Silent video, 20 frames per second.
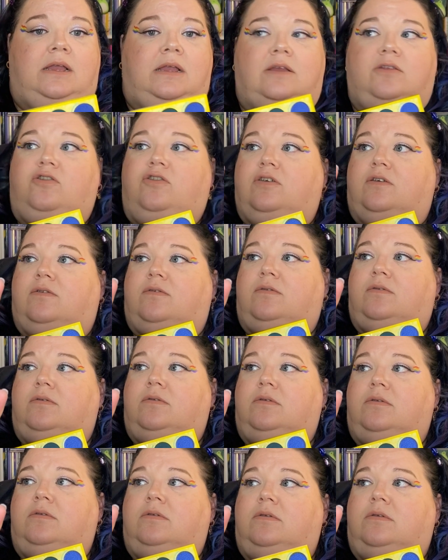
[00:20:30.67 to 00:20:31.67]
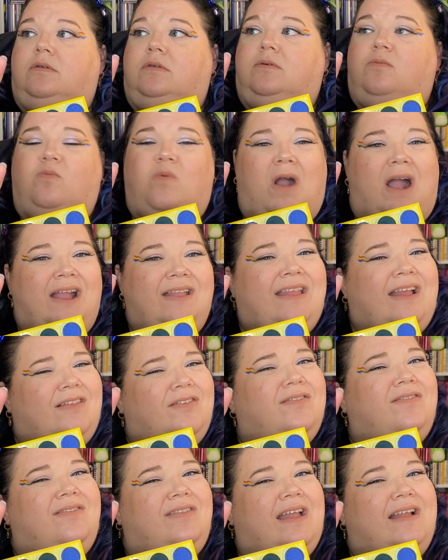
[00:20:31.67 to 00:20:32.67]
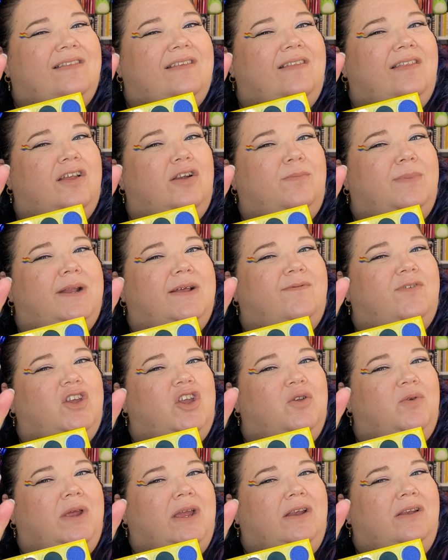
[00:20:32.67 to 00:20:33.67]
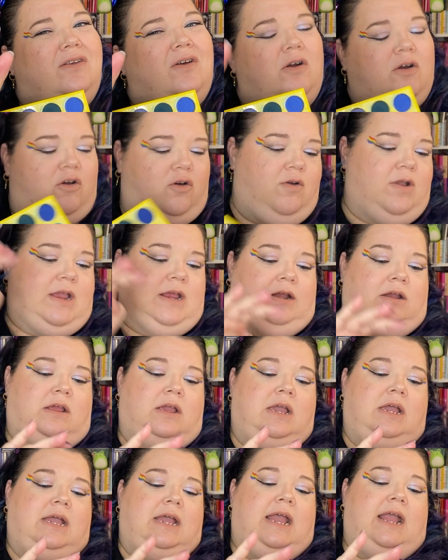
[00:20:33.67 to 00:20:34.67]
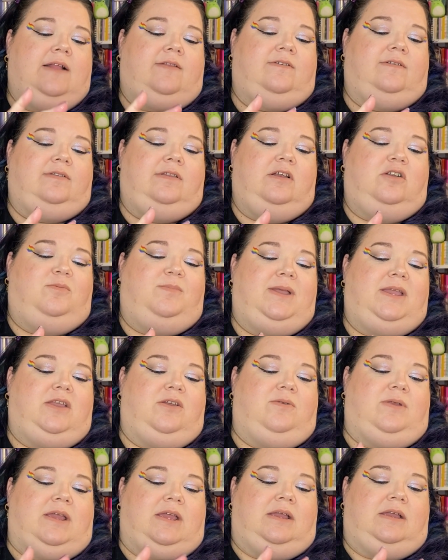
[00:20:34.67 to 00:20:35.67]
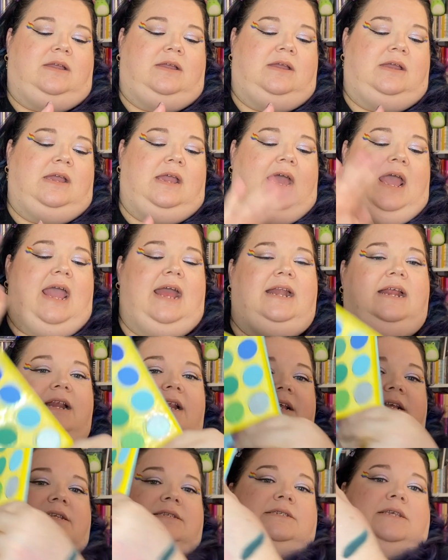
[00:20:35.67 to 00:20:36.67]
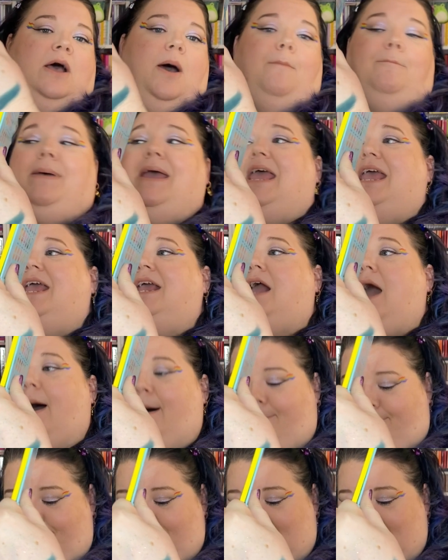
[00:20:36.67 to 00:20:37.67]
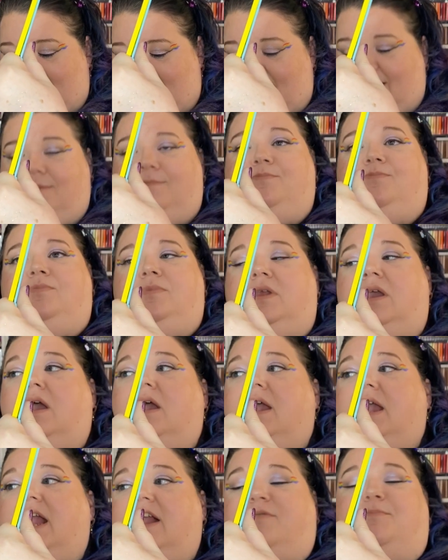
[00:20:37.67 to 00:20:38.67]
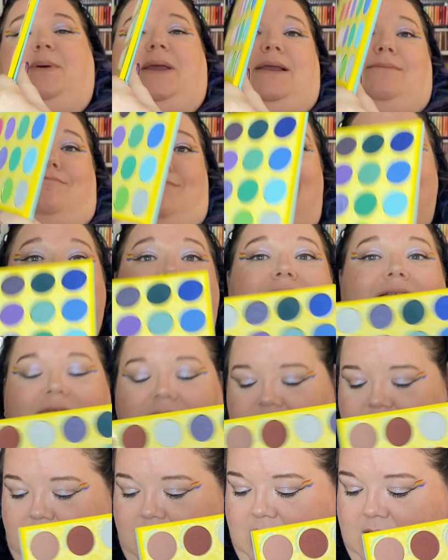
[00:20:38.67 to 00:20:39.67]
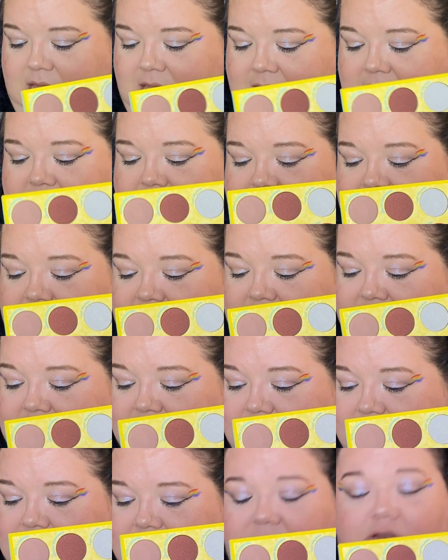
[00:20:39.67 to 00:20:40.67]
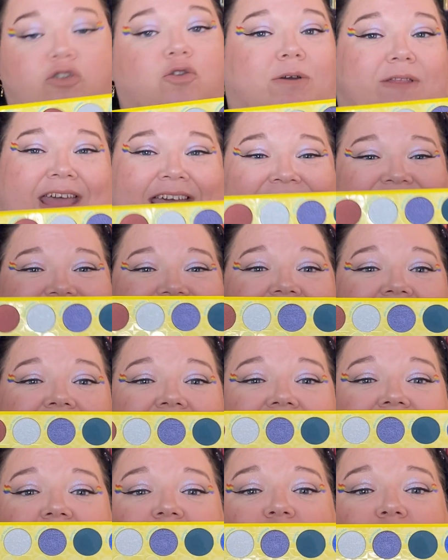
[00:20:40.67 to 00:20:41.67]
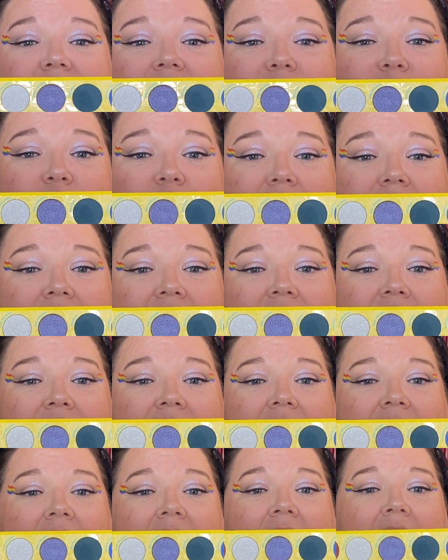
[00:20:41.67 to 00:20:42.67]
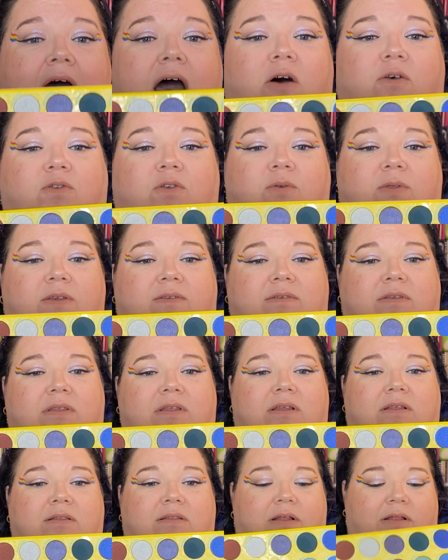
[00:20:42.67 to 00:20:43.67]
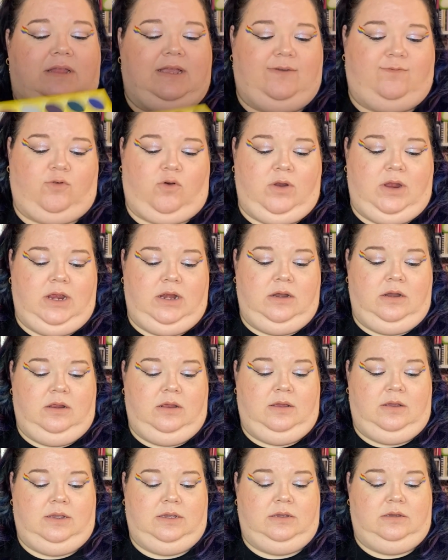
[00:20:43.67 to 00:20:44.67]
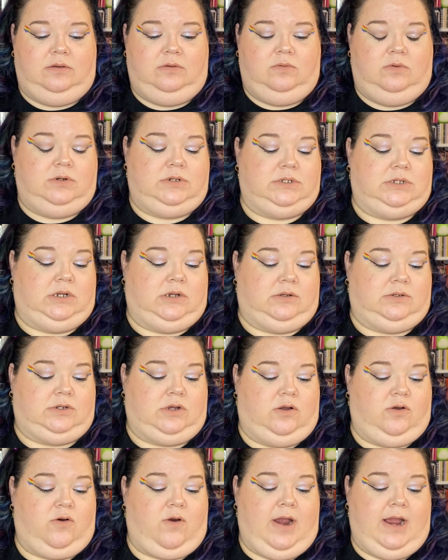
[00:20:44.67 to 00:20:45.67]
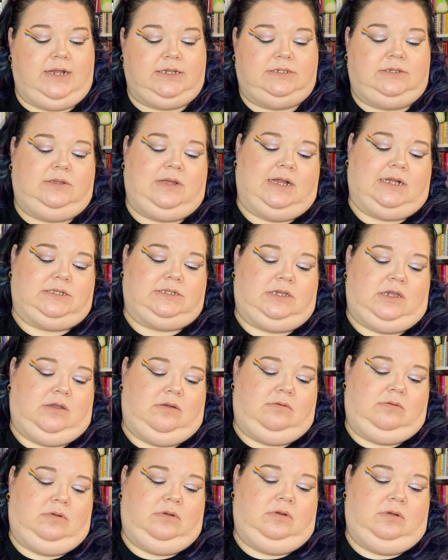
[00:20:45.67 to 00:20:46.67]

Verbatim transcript: just right? That's that's a little bit of a unique dark green. It's a little bit unique. And it is pigmented. It's pigmented. And I enjoy that. I think that's really pretty. Also this, the leaf green, what is it called? Tall grass. That's cute.